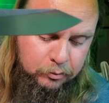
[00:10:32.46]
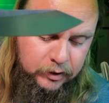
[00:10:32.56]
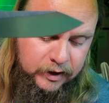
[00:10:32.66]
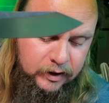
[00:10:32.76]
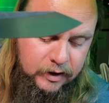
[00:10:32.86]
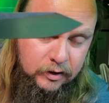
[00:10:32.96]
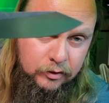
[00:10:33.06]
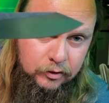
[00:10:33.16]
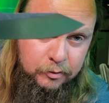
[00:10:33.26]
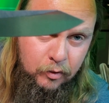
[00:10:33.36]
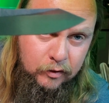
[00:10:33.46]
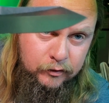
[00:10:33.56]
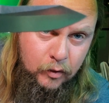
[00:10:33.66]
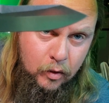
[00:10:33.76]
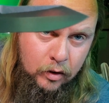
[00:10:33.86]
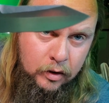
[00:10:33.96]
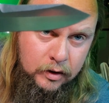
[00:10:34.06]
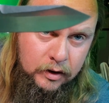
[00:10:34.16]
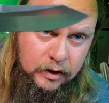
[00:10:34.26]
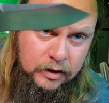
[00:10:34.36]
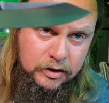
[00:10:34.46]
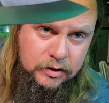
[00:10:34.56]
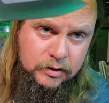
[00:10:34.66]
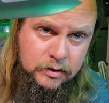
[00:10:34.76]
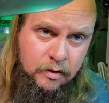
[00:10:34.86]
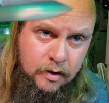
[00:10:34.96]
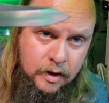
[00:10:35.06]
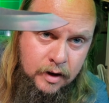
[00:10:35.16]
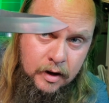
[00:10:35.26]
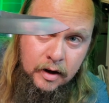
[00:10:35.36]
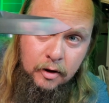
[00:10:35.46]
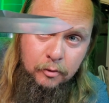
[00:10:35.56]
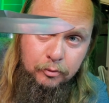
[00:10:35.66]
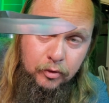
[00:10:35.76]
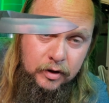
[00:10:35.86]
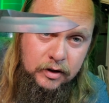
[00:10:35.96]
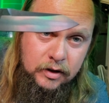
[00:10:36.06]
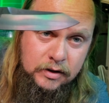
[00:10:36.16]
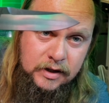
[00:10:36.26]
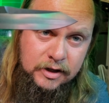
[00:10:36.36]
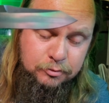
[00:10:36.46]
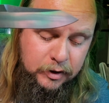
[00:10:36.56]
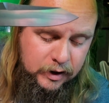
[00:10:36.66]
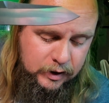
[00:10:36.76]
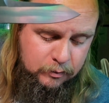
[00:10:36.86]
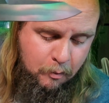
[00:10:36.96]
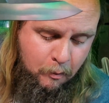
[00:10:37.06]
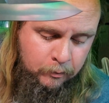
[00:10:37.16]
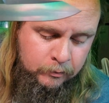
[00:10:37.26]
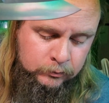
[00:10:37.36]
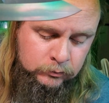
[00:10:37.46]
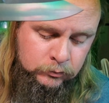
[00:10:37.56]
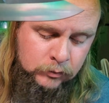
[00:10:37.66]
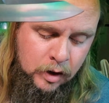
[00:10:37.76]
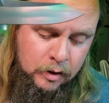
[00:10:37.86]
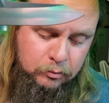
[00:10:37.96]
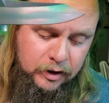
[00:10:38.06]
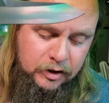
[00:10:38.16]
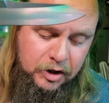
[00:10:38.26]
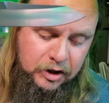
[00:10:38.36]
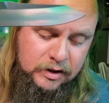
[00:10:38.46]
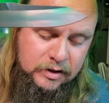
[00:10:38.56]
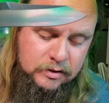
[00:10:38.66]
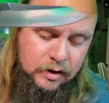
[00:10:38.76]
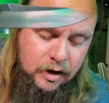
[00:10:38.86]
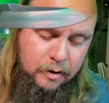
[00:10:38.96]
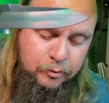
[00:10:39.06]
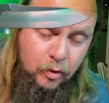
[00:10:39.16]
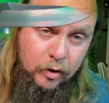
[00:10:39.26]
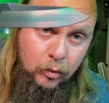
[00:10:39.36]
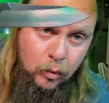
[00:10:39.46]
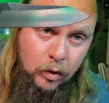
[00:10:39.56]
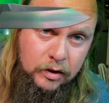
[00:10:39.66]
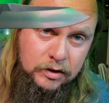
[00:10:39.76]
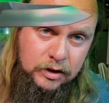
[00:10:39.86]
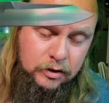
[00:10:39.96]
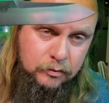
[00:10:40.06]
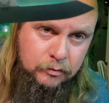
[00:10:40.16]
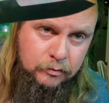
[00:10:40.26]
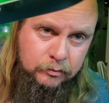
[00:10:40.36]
blade length at 3.4 inches. Pretty good sized blade. Blade thickness is 0.12.